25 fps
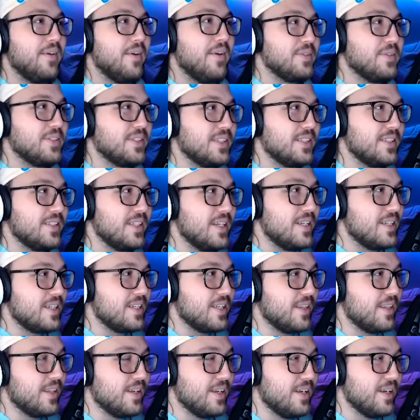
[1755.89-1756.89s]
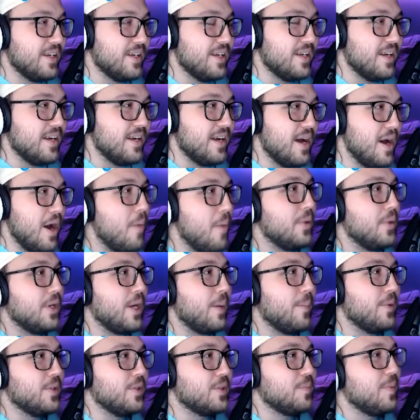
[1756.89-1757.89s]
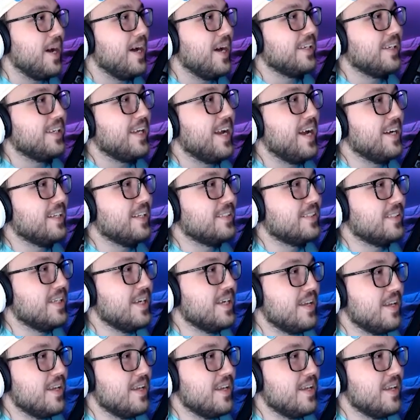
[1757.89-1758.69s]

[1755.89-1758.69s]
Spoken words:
was listening to the Up and Comers podcast